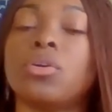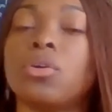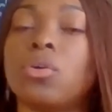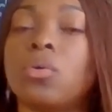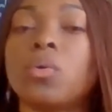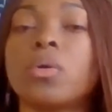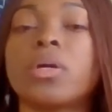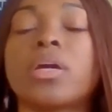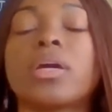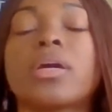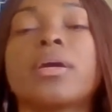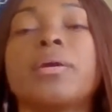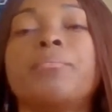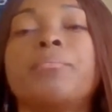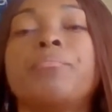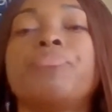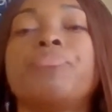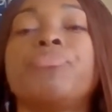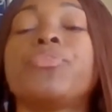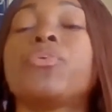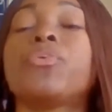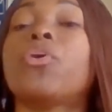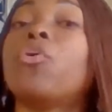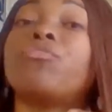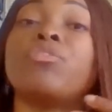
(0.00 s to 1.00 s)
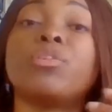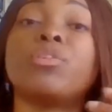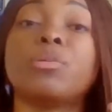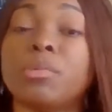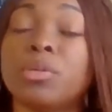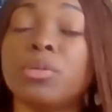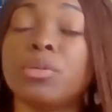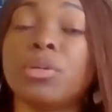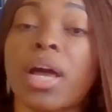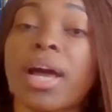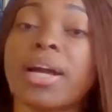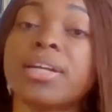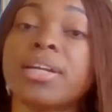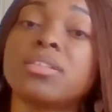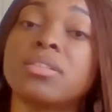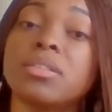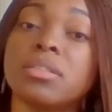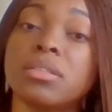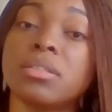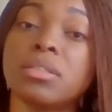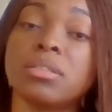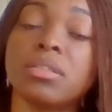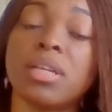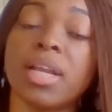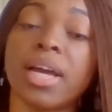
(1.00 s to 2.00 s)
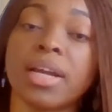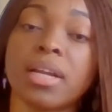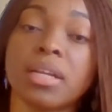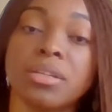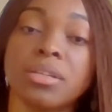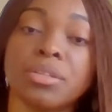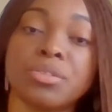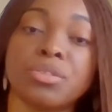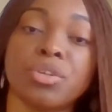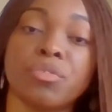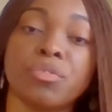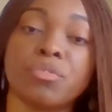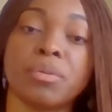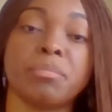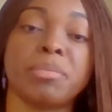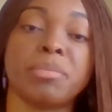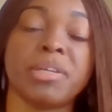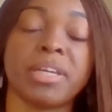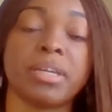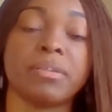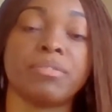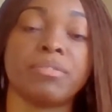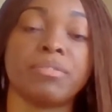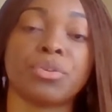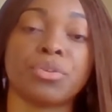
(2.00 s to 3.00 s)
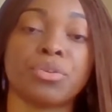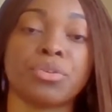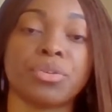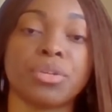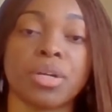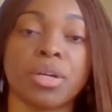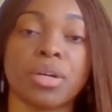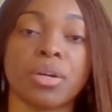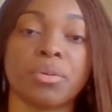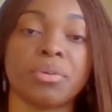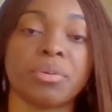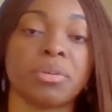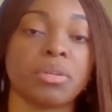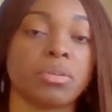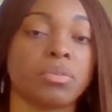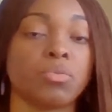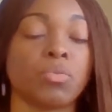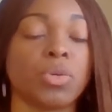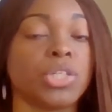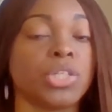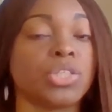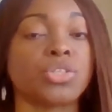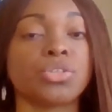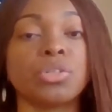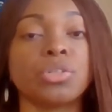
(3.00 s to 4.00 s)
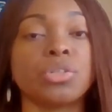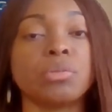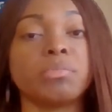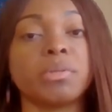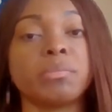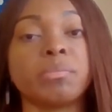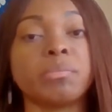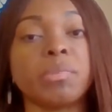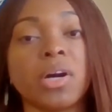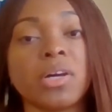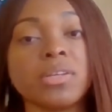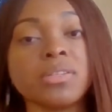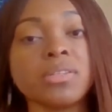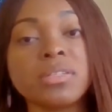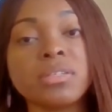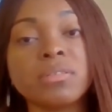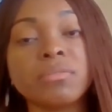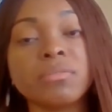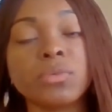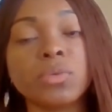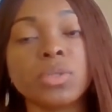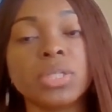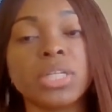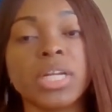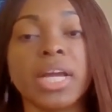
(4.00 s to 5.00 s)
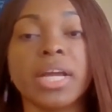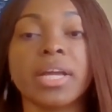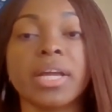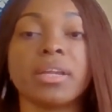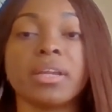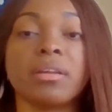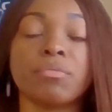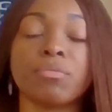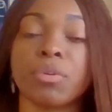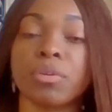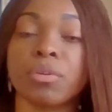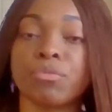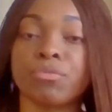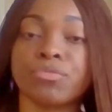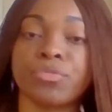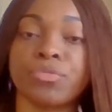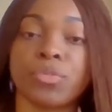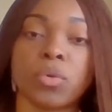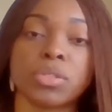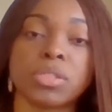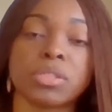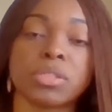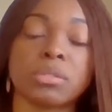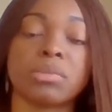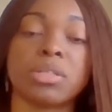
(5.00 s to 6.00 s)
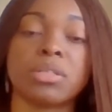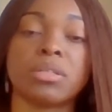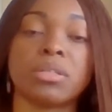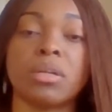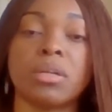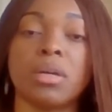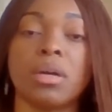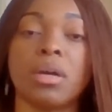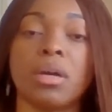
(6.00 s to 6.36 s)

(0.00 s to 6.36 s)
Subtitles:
Okay, although actually the likelihood of a behavior occurring, which could be positive or negative reinforcement.